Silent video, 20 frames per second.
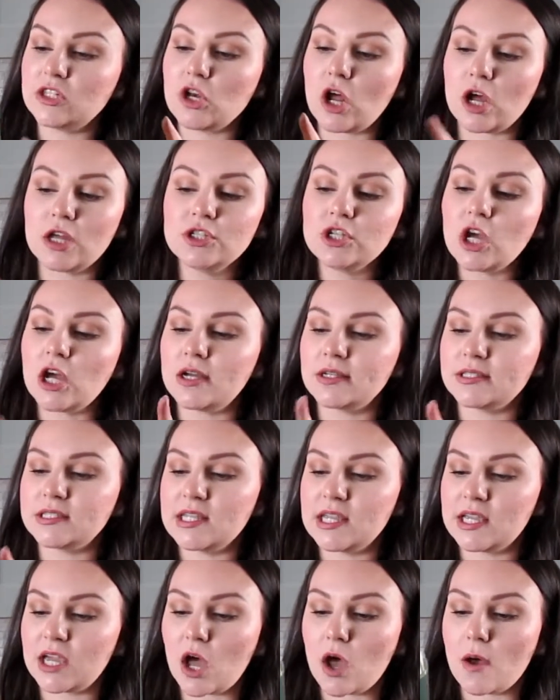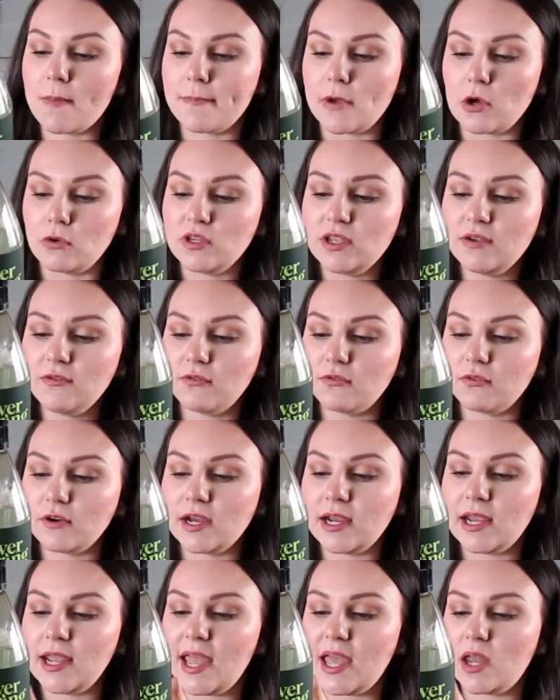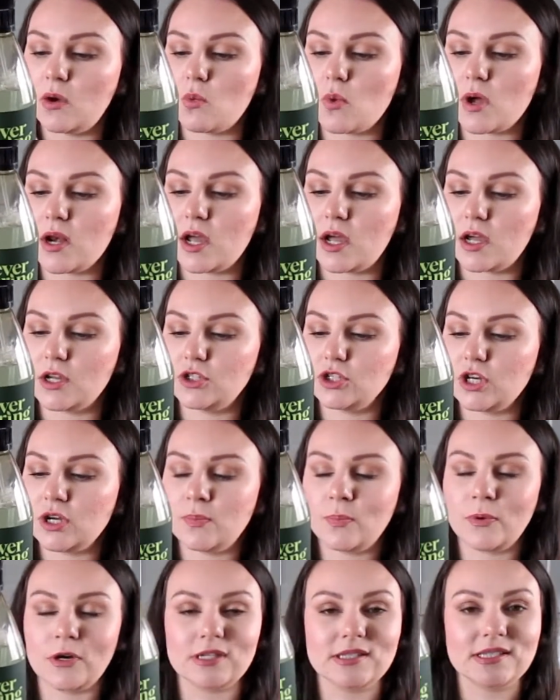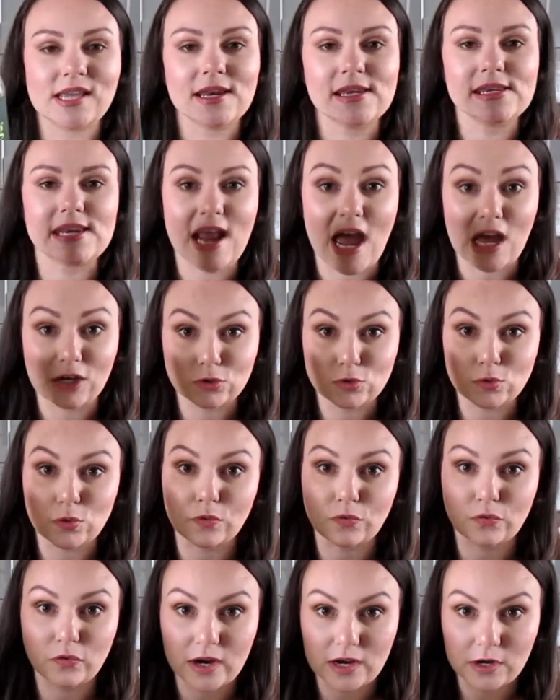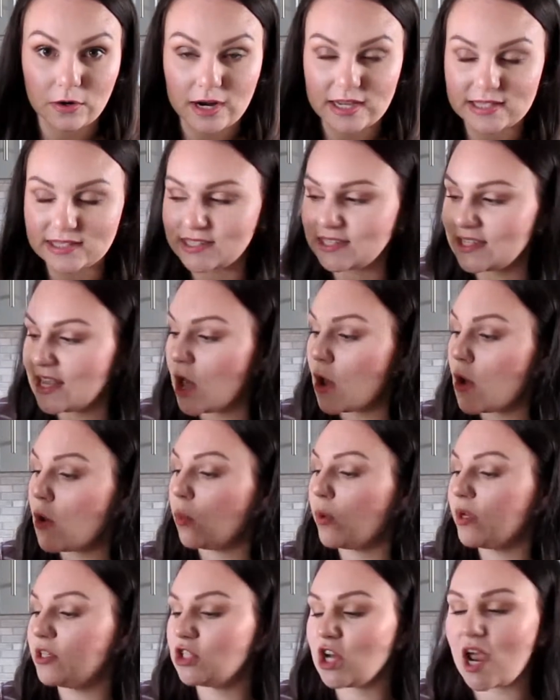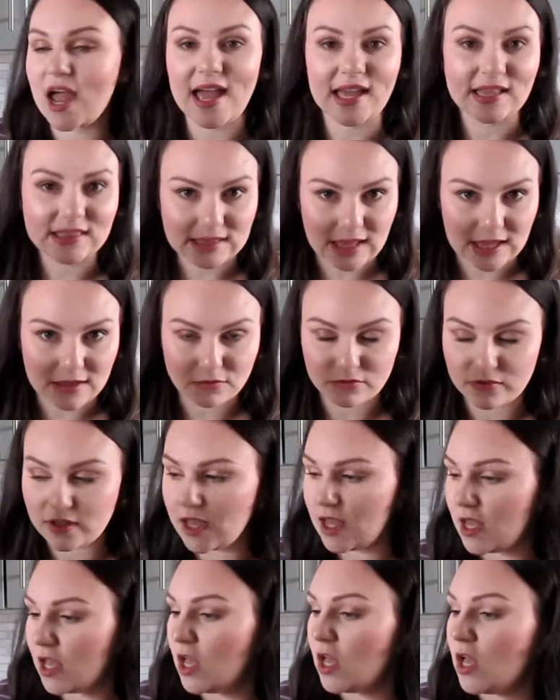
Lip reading: It's non-toxic, ammonia-free, and 100% natural fragrance, which I love.